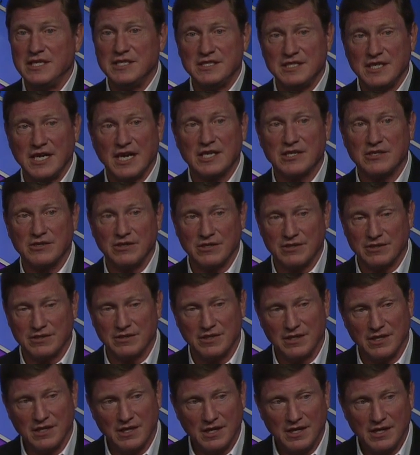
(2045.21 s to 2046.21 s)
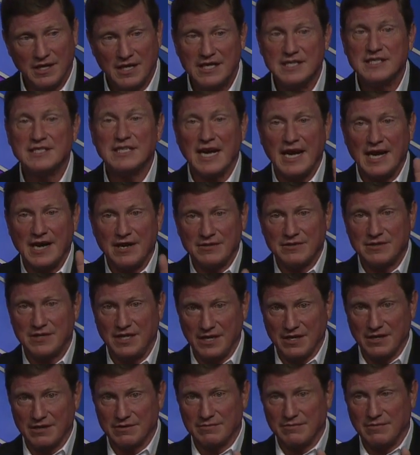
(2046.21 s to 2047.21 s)
sector is out
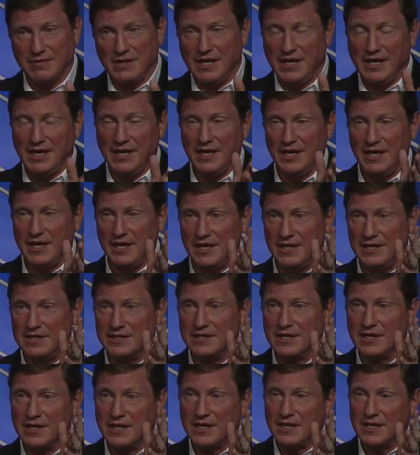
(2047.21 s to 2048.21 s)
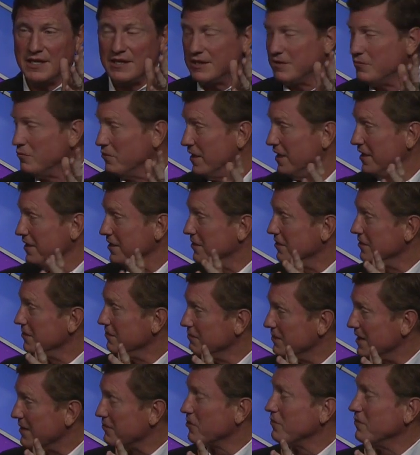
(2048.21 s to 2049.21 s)
there. And when,
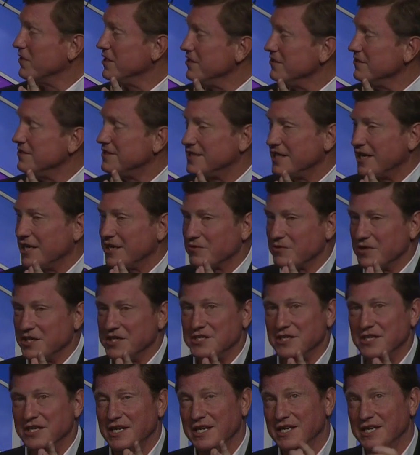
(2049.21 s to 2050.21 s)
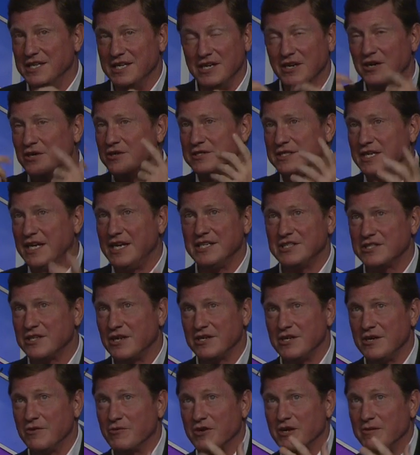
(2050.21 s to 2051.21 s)
remember when you said originally in the old days,
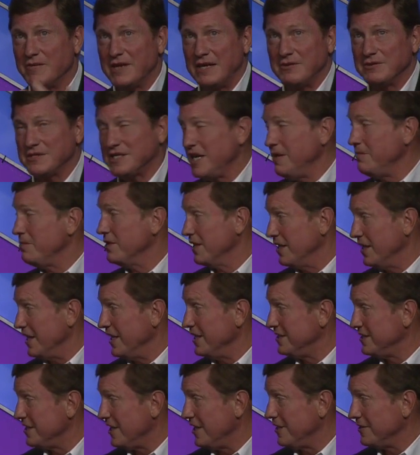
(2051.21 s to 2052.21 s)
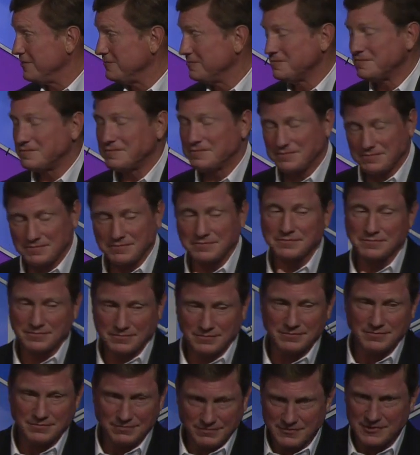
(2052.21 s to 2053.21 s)
all you worried about was keeping the lights on? Right.
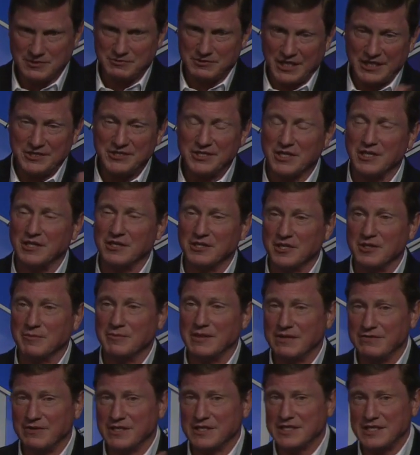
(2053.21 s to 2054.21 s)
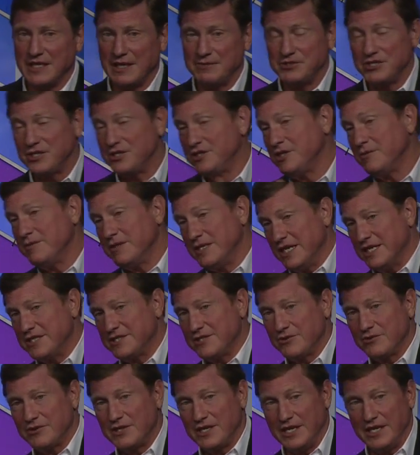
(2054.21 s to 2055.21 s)
Which I took a little bit of exception to, but
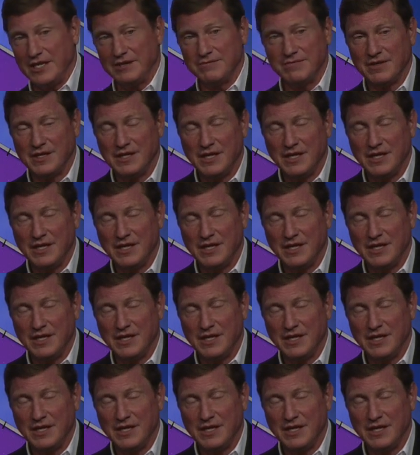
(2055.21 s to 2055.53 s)
that's okay.